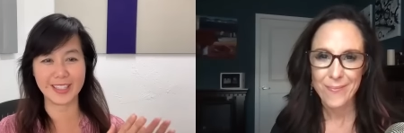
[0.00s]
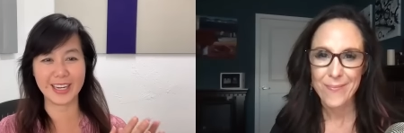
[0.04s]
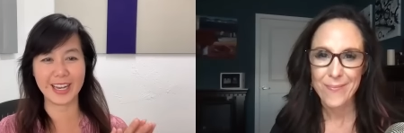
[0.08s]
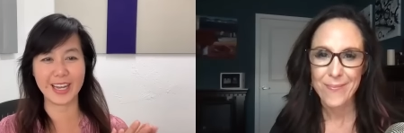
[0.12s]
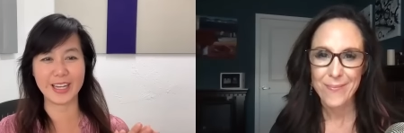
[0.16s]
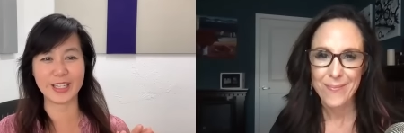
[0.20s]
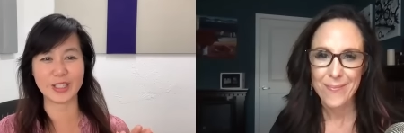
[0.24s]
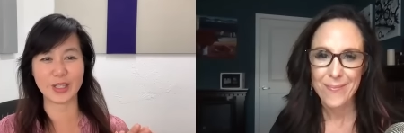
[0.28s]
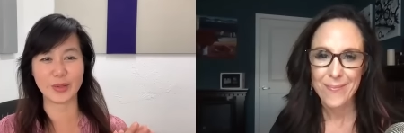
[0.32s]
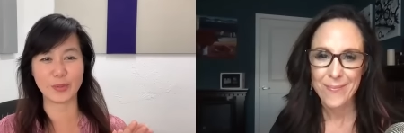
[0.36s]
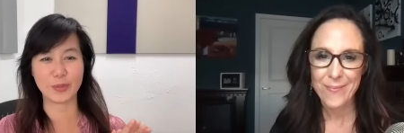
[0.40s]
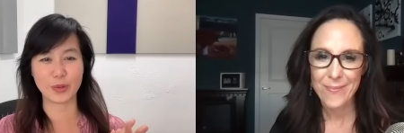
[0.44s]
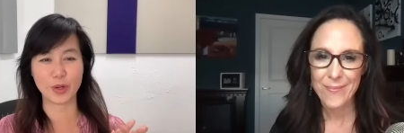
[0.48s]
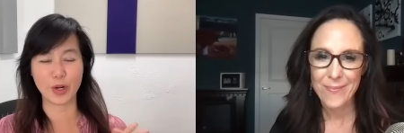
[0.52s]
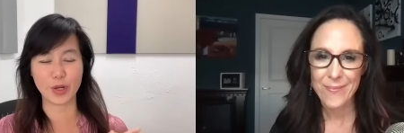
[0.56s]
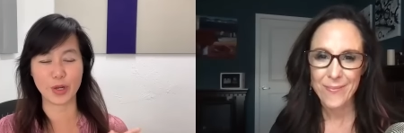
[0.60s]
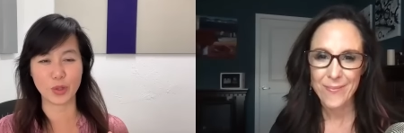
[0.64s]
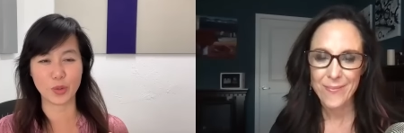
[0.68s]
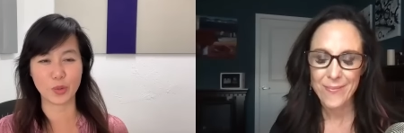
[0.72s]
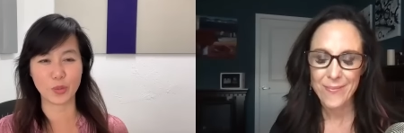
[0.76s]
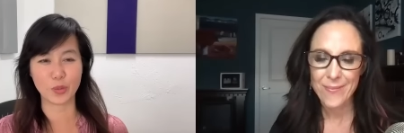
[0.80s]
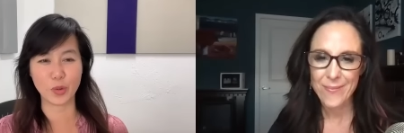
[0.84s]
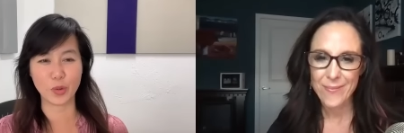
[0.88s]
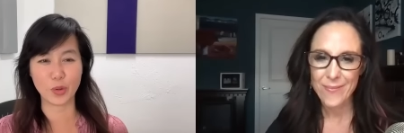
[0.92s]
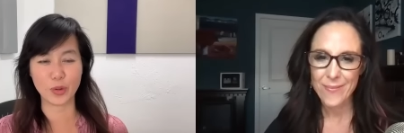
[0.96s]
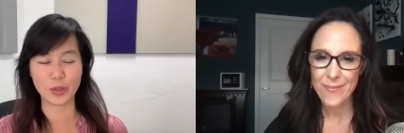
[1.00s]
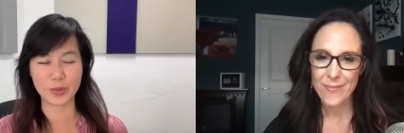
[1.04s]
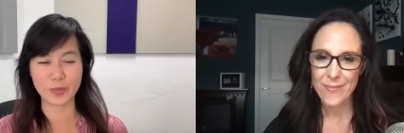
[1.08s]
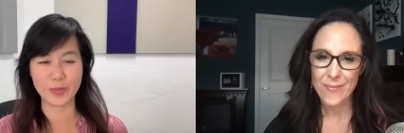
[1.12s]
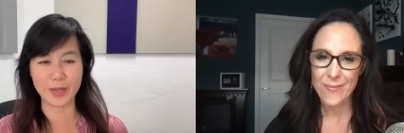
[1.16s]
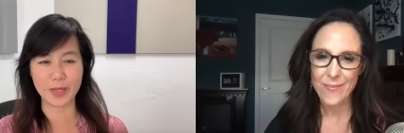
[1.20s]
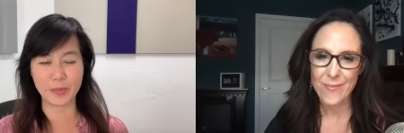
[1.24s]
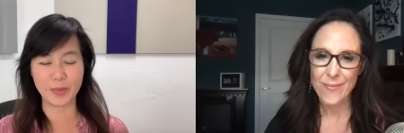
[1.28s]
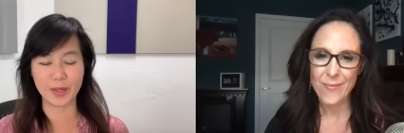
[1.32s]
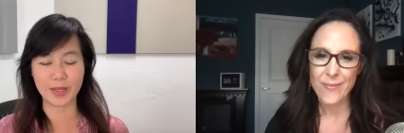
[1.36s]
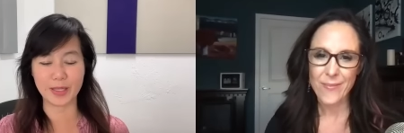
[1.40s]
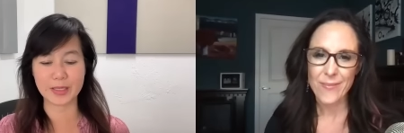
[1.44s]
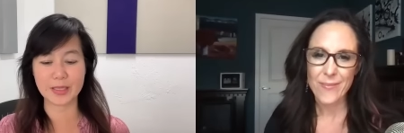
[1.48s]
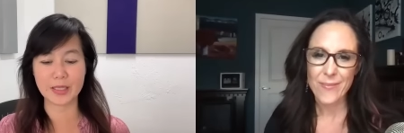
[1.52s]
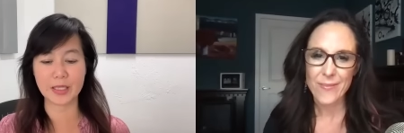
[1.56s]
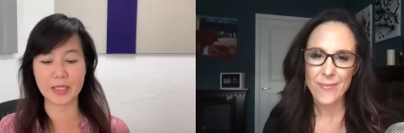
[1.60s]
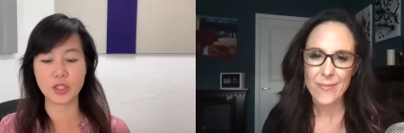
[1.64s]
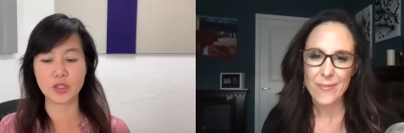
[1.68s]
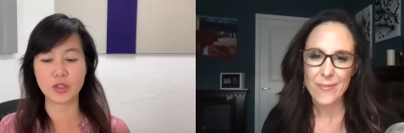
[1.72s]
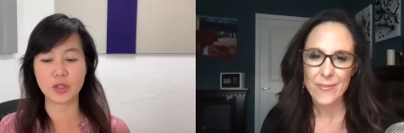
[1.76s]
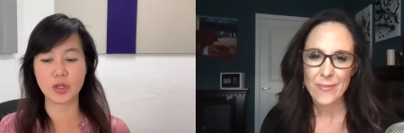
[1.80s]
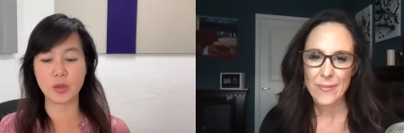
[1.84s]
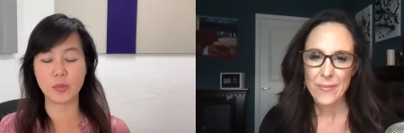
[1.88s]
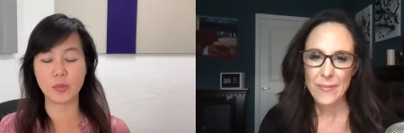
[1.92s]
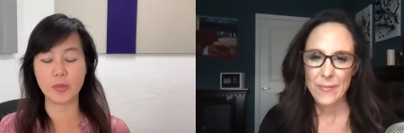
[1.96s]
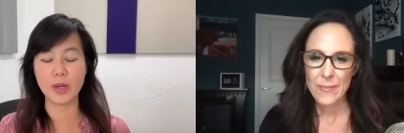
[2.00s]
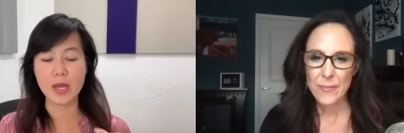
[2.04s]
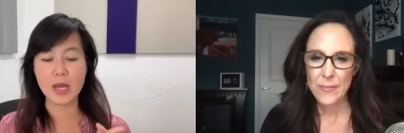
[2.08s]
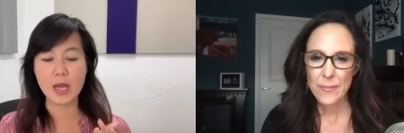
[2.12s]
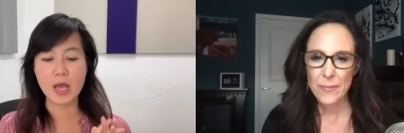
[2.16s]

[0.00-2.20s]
Speaker 1: it has a broader role in metabolic syndrome.